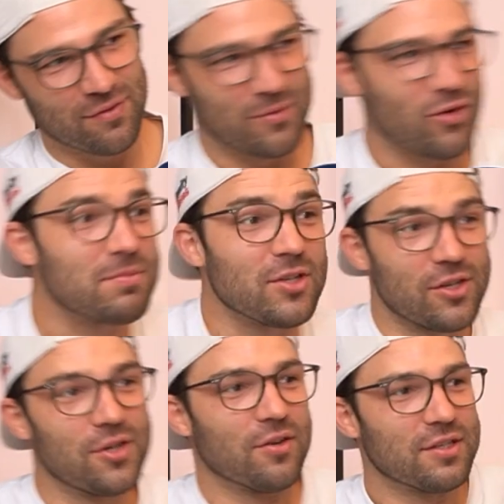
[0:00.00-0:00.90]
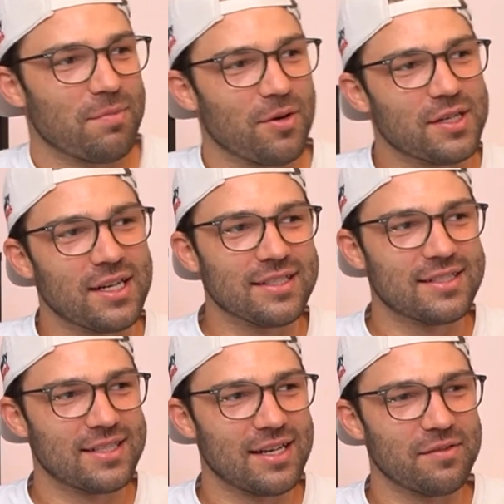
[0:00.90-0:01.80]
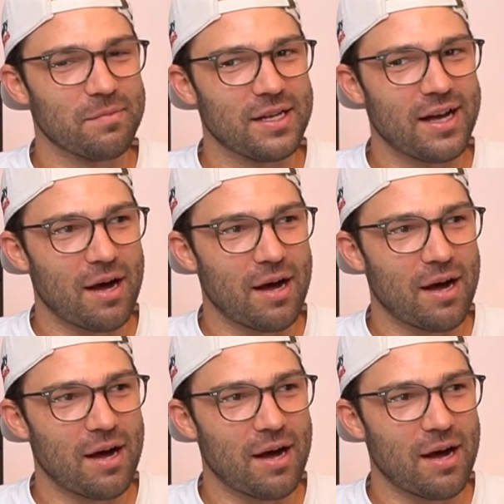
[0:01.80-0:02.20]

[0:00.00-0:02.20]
from Crypto Curious podcast said it would be